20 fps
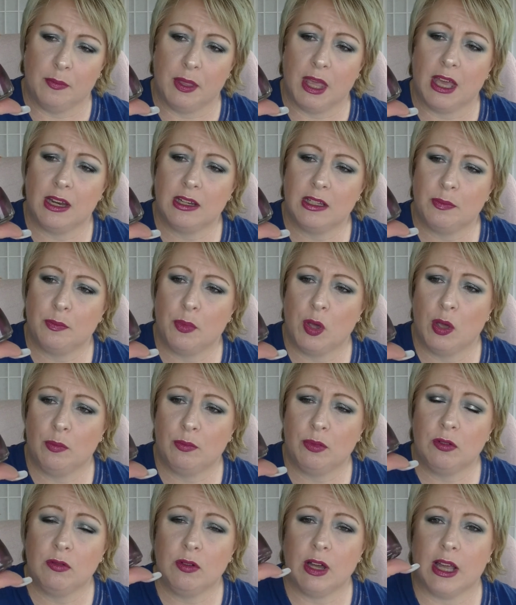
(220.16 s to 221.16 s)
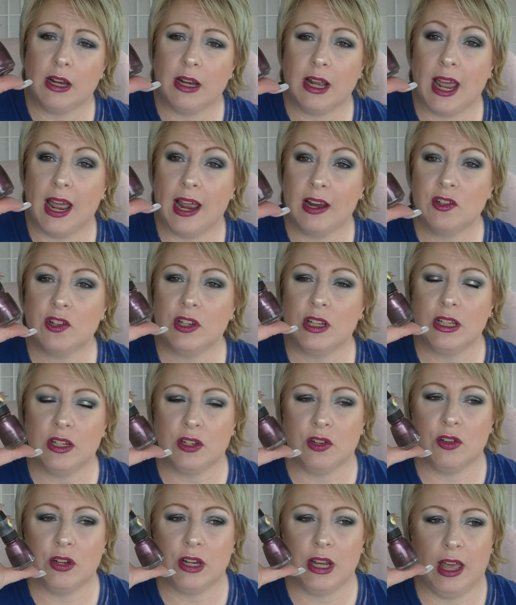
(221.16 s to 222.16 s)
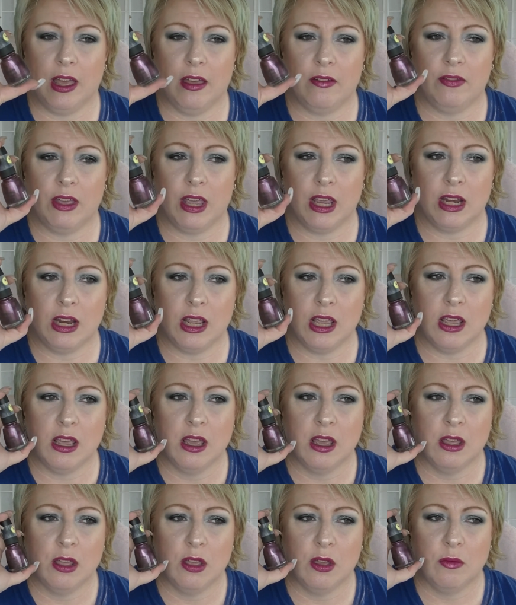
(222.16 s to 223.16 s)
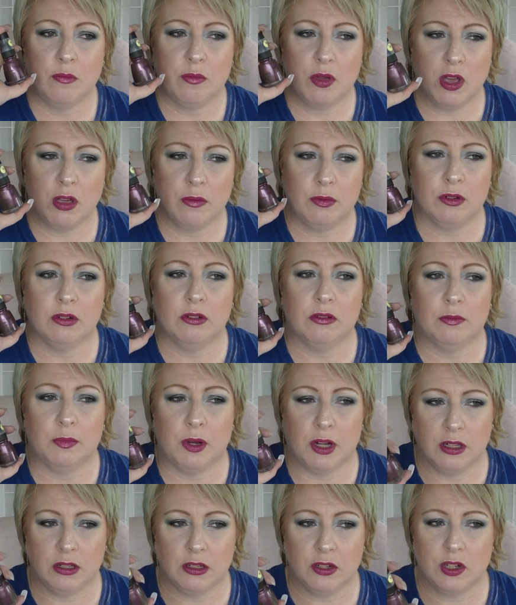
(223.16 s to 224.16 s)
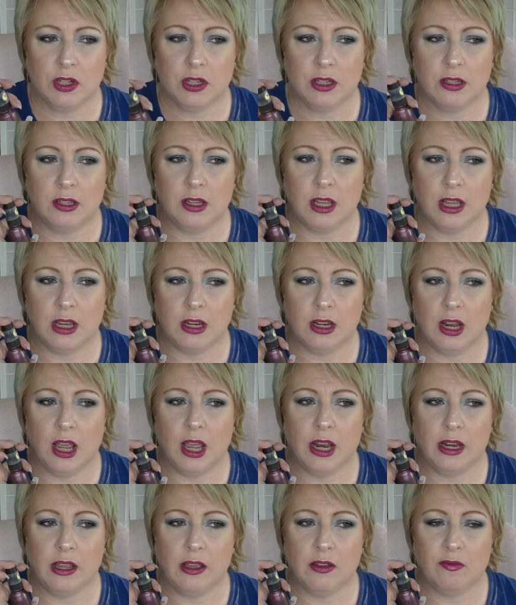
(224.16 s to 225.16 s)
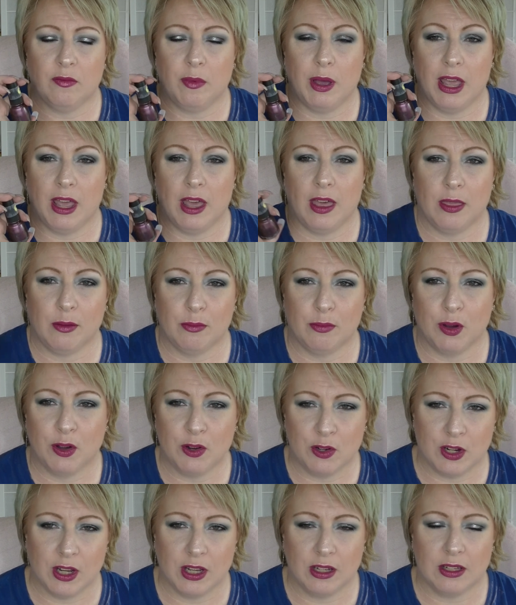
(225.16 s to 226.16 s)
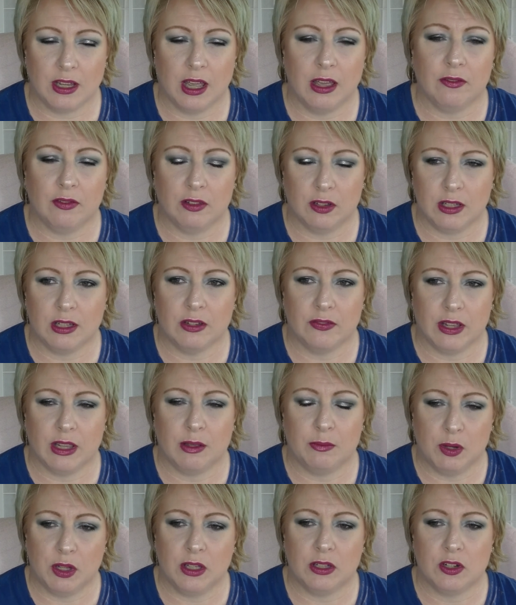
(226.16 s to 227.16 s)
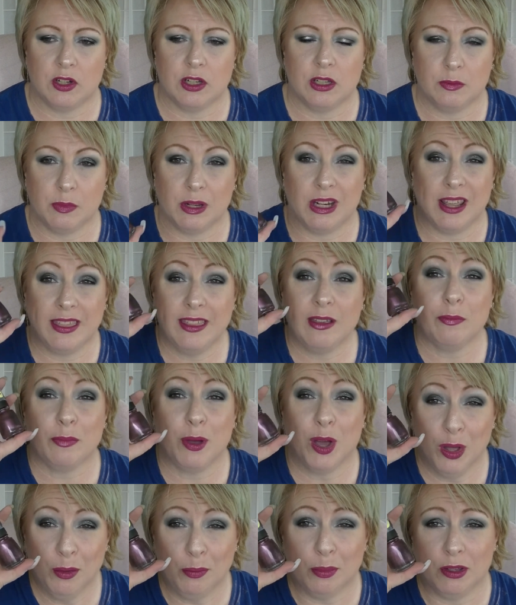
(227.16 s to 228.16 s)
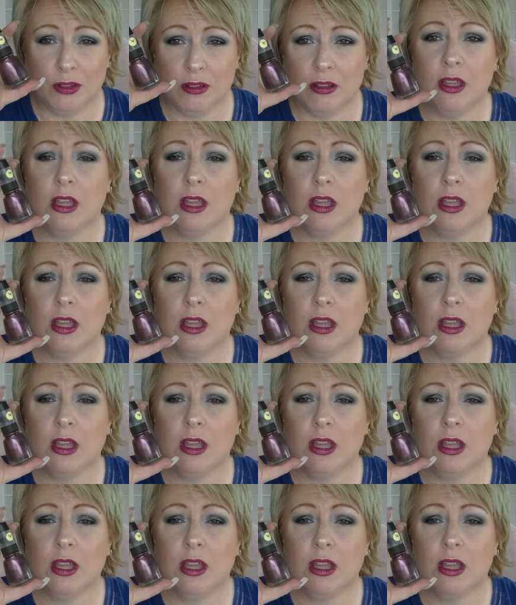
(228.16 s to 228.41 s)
and it's purple, and I actually don't have any purple polishes in any of my other projects. I have lots of other polishes, but nothing purple.